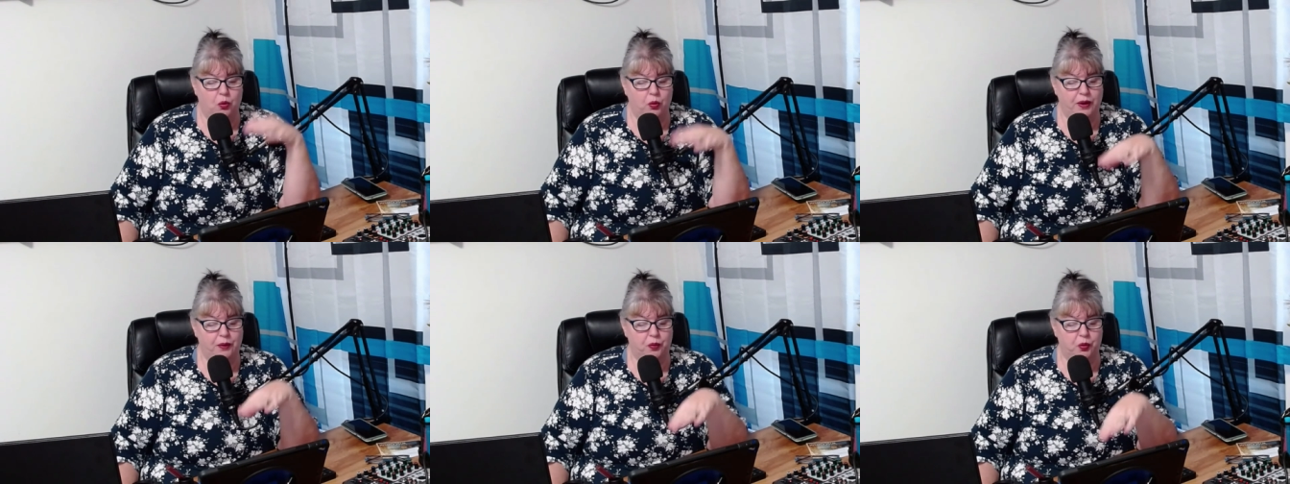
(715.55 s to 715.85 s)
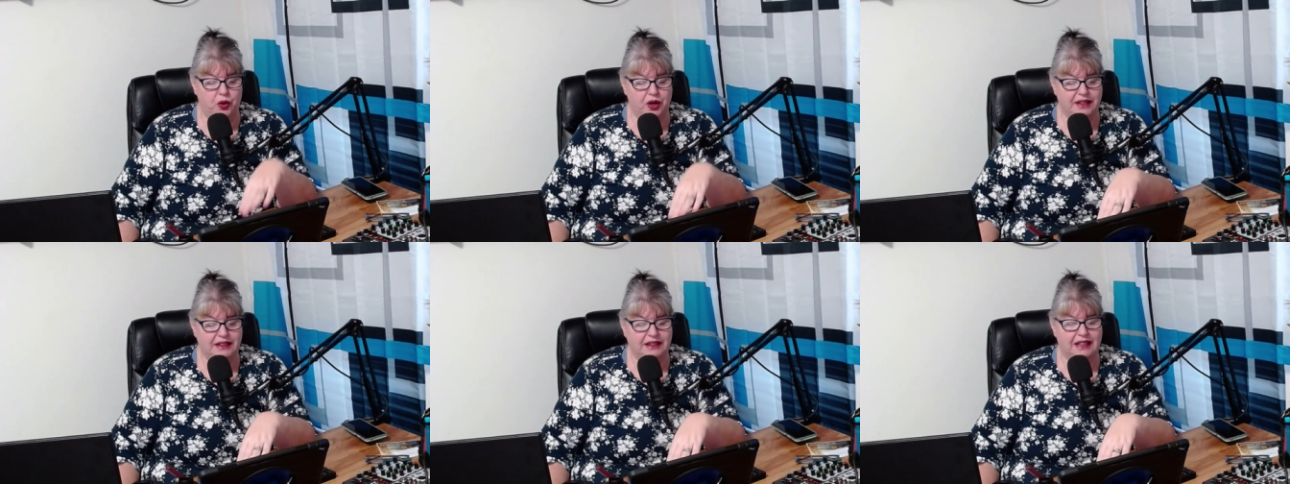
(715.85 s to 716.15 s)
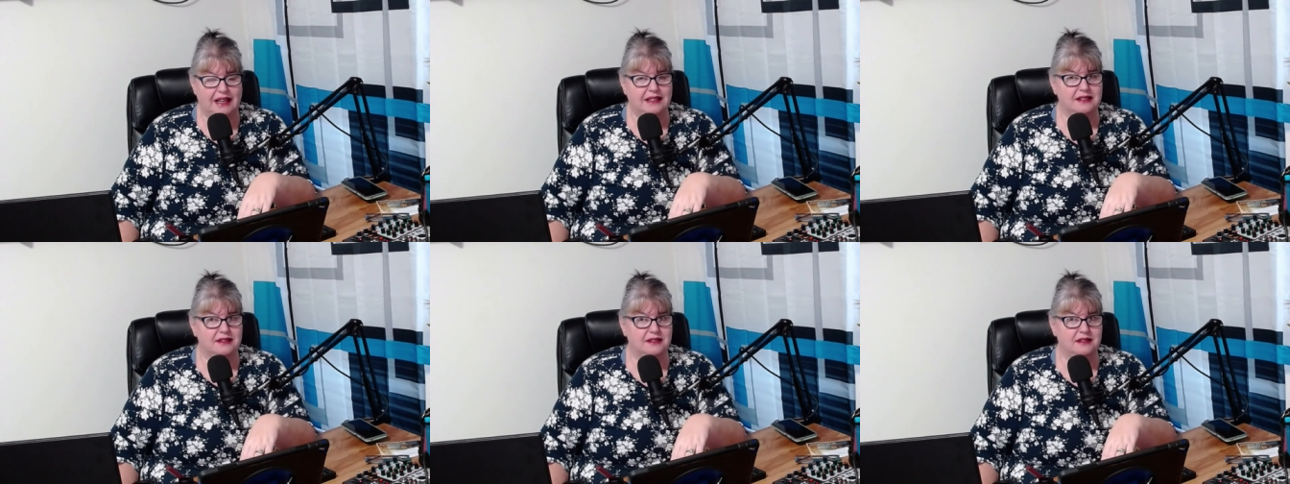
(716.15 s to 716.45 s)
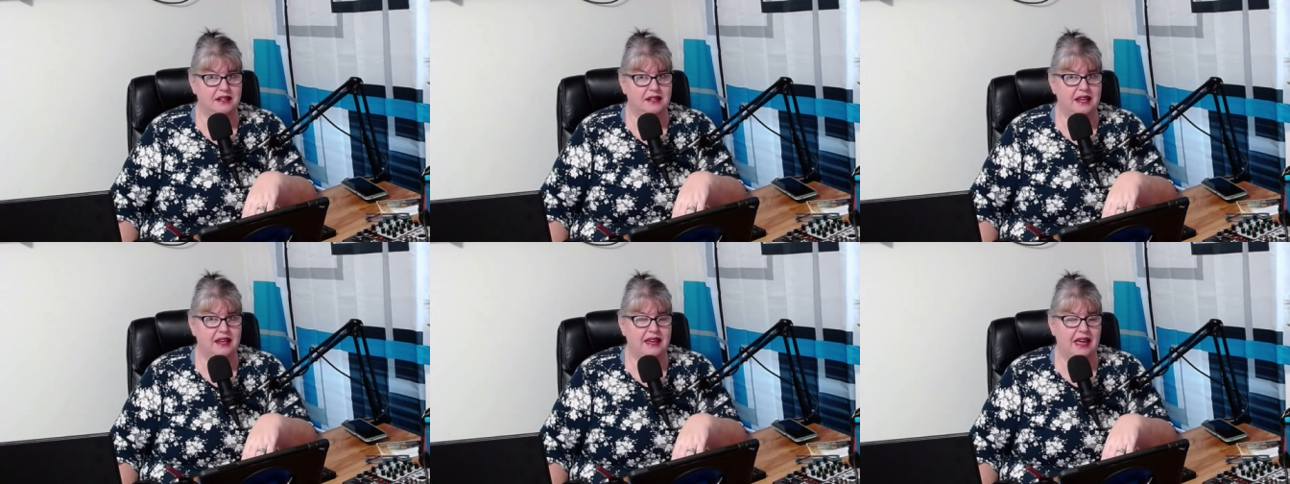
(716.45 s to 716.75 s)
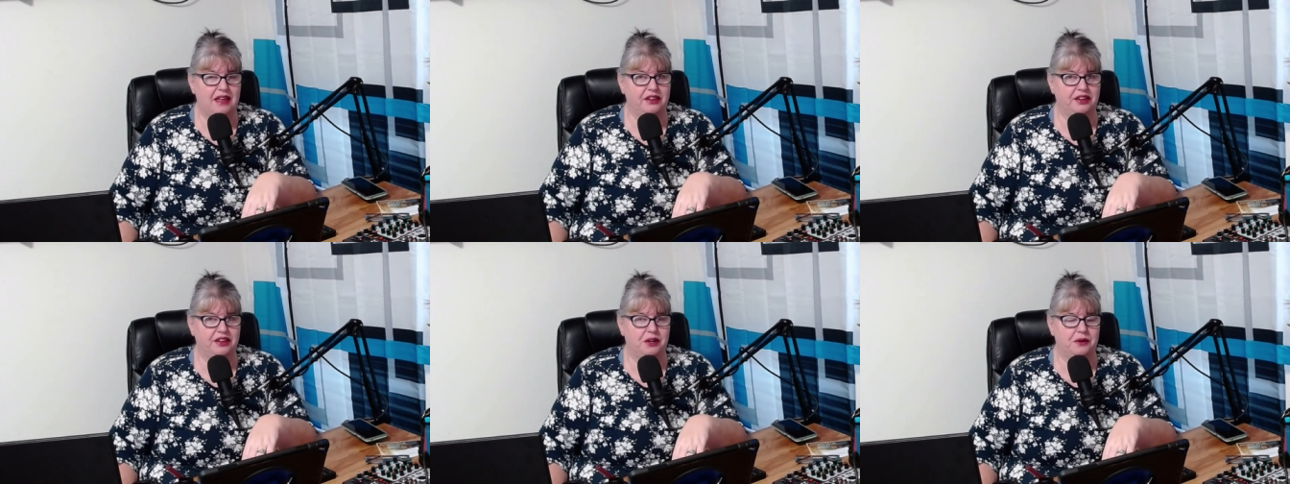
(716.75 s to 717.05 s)
We would like to see
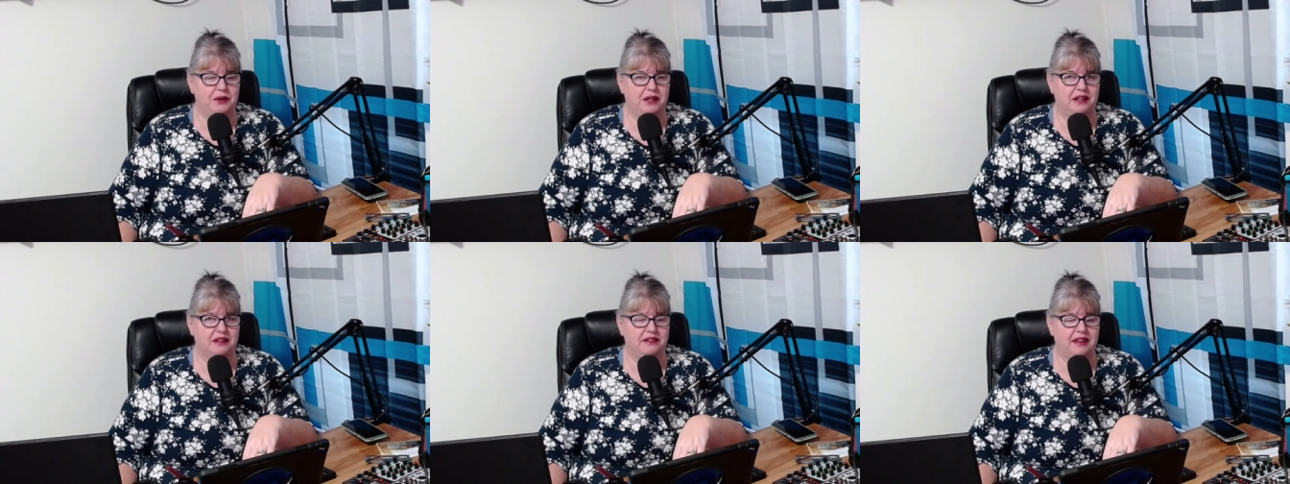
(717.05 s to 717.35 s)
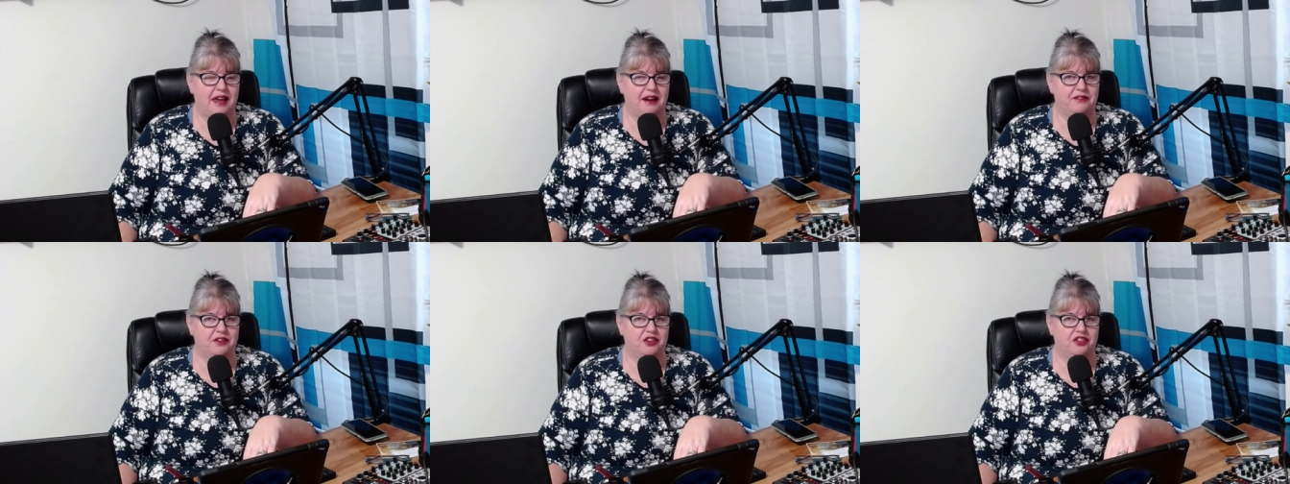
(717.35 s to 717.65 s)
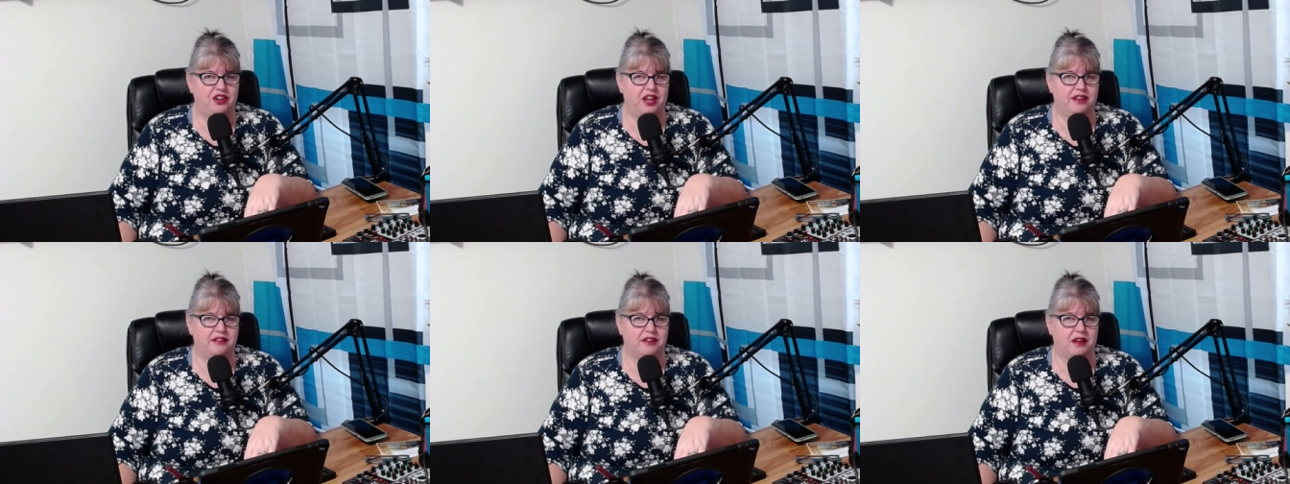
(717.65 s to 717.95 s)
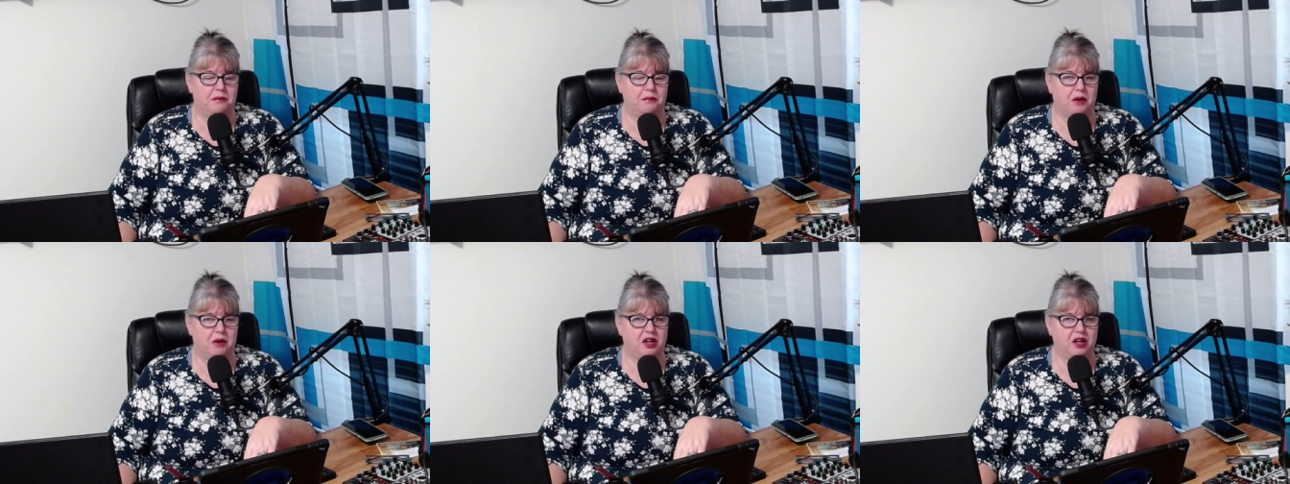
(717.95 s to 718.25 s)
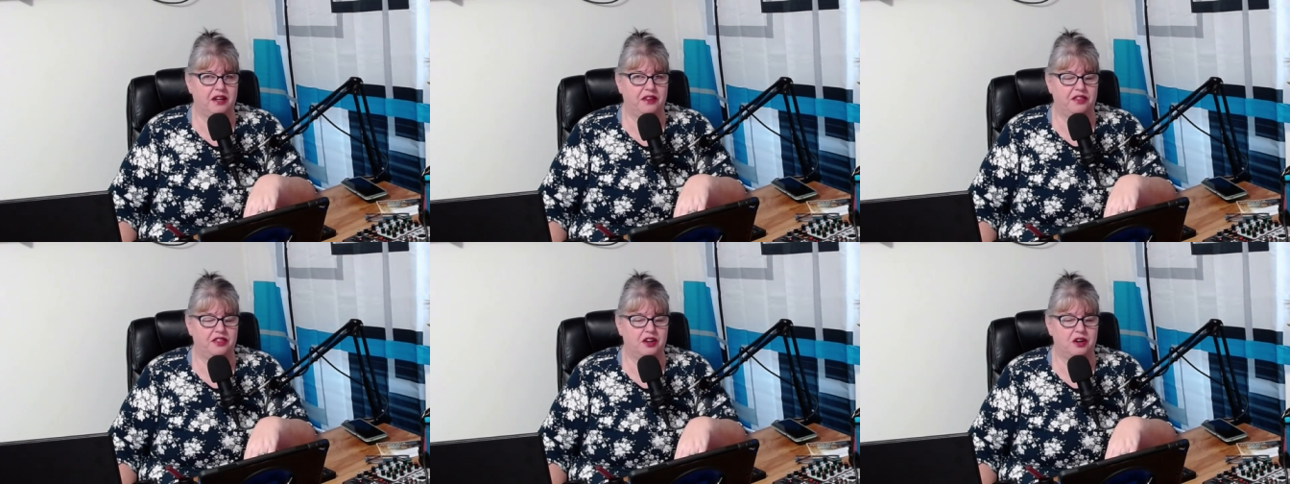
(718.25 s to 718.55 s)
Caledonia's average days on
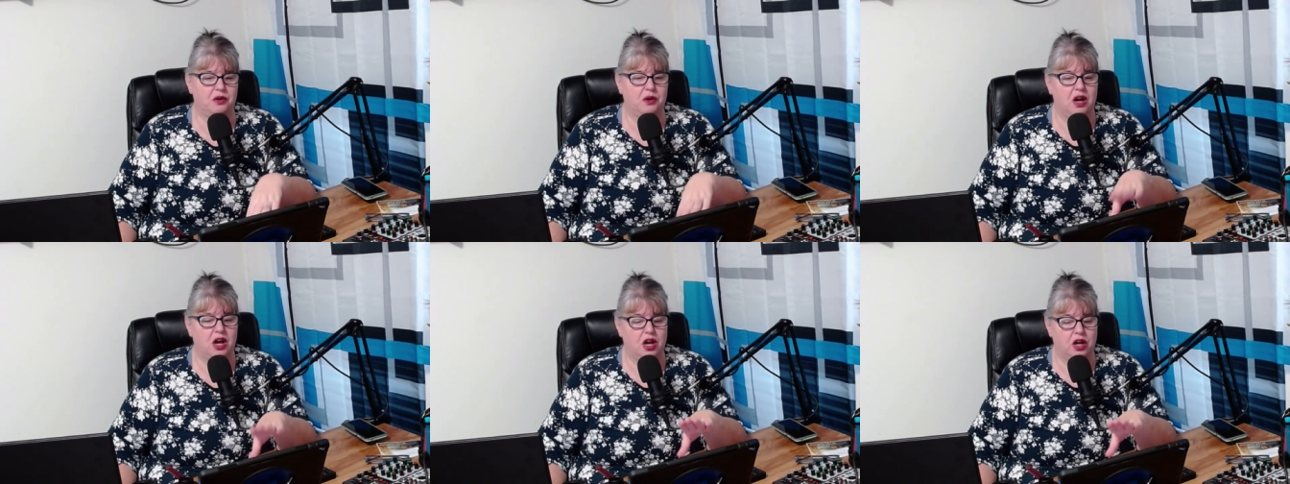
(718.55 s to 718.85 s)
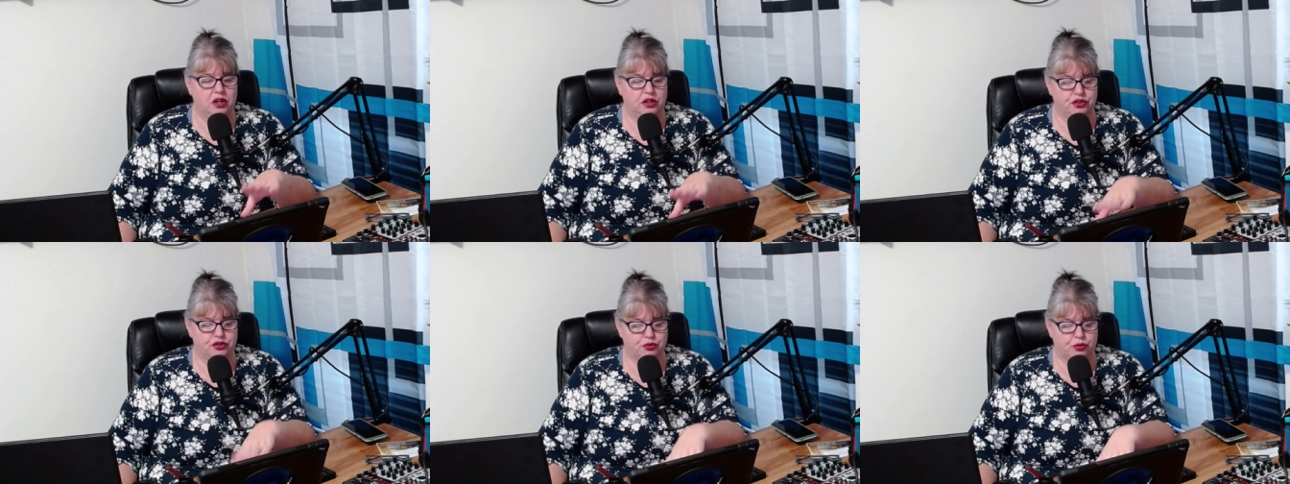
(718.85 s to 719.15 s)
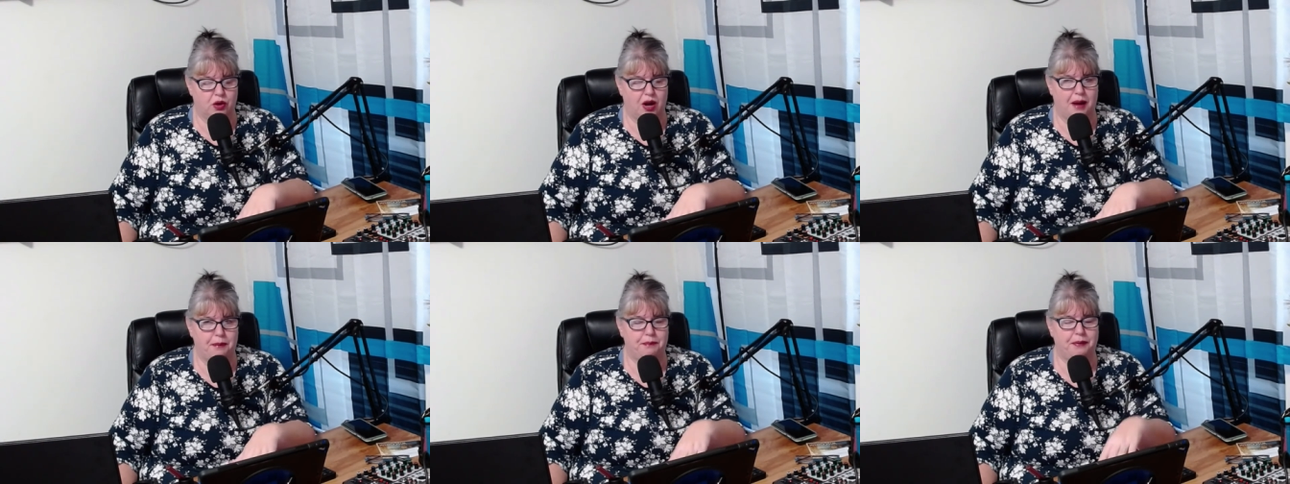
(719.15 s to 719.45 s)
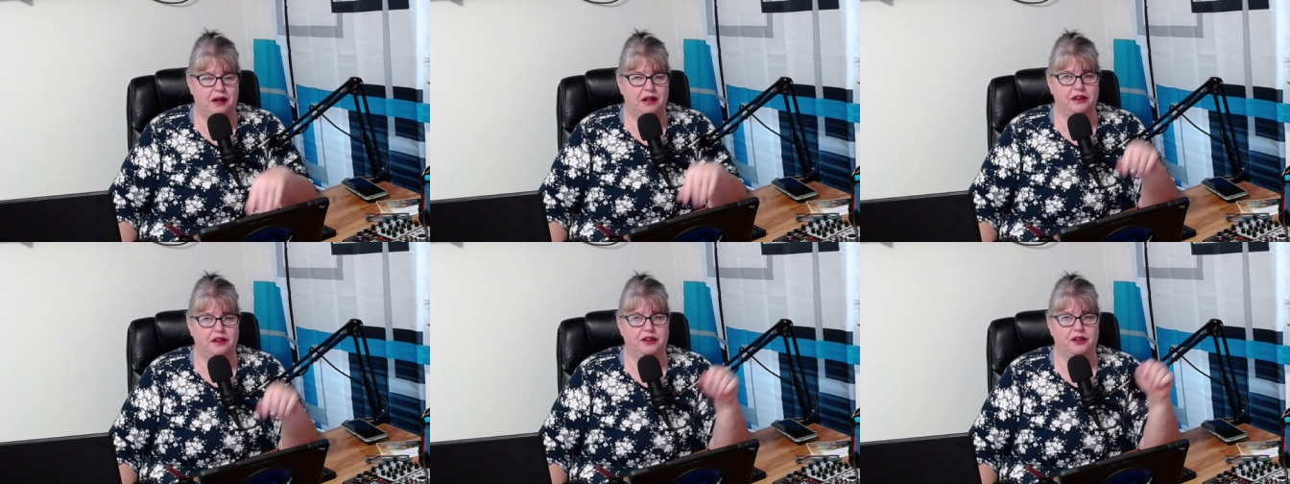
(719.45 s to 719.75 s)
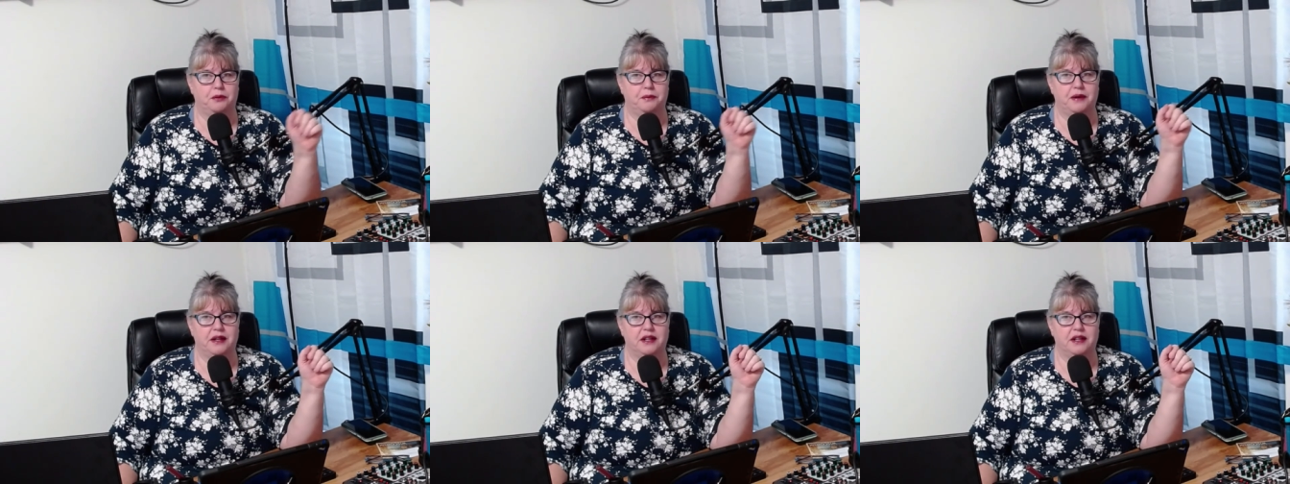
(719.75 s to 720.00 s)
market, though, drop a little